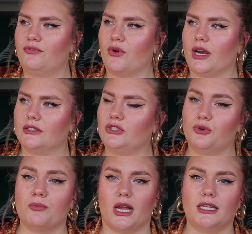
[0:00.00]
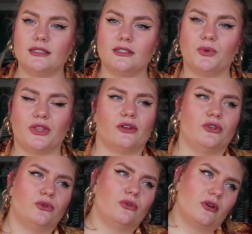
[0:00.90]
for two months with
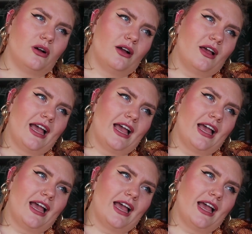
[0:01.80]
Yonhuk,